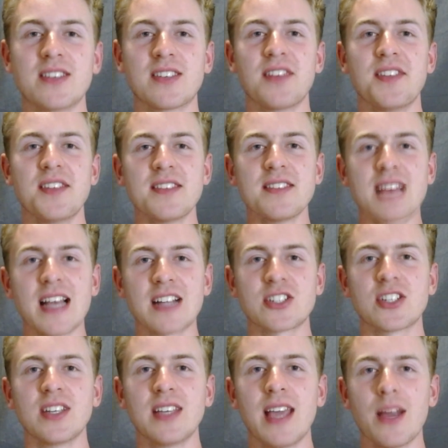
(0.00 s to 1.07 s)
because this is
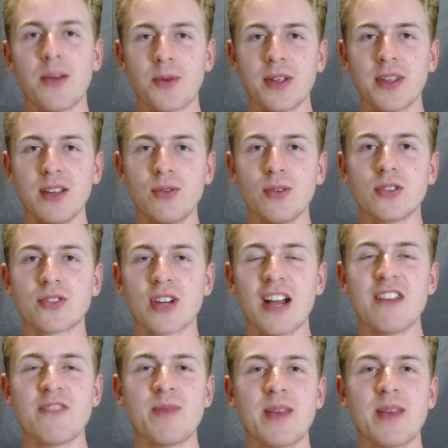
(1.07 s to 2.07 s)
actually a really cool drive